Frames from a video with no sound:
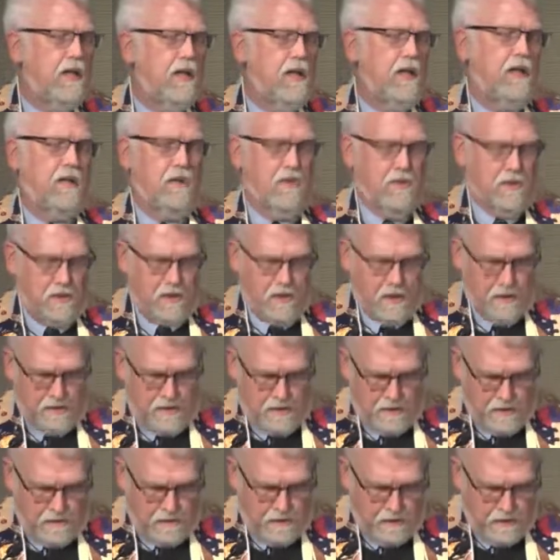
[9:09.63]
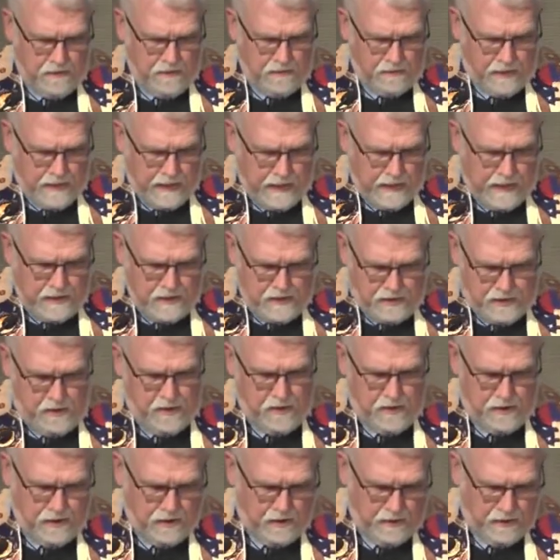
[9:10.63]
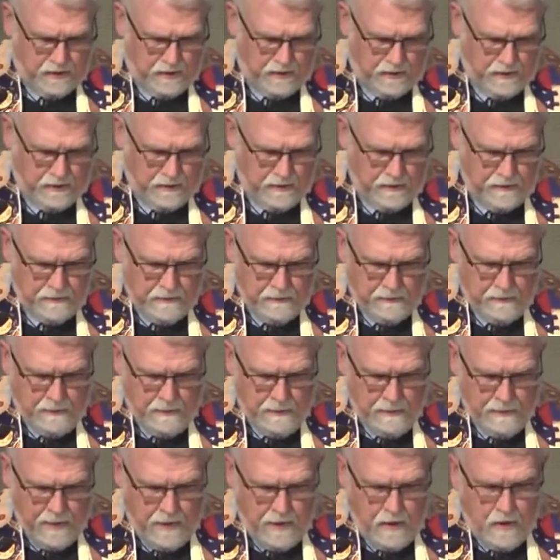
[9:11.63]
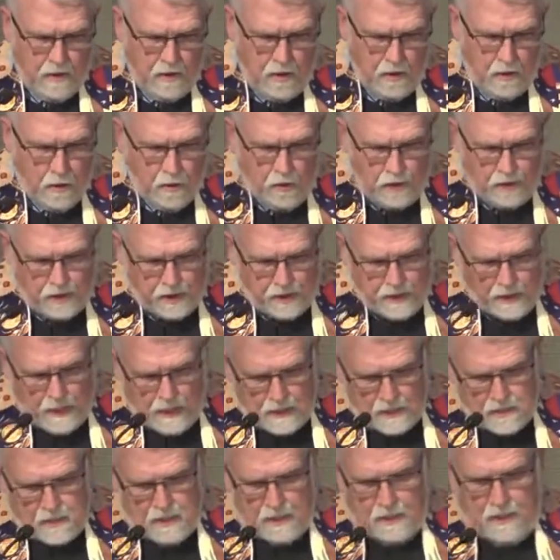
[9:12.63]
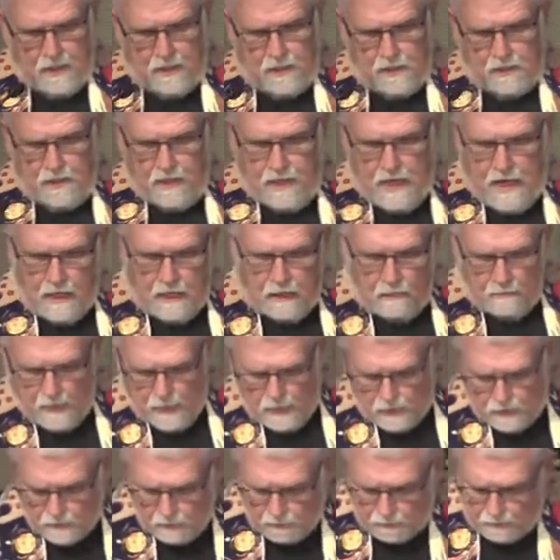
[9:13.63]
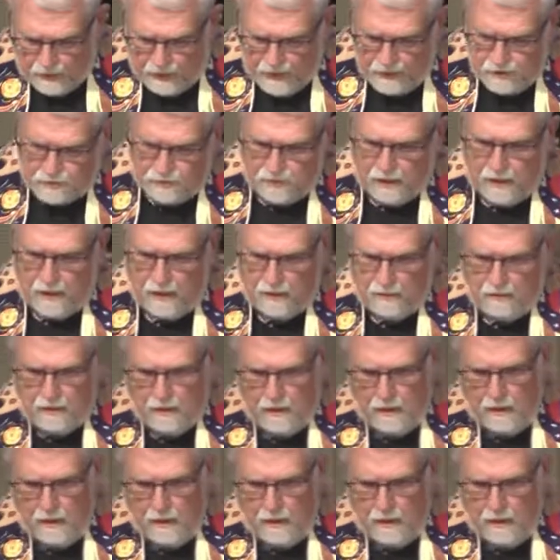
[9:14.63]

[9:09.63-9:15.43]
ecosystem of God's good earth. Orthodox leader and ecumenical patriarch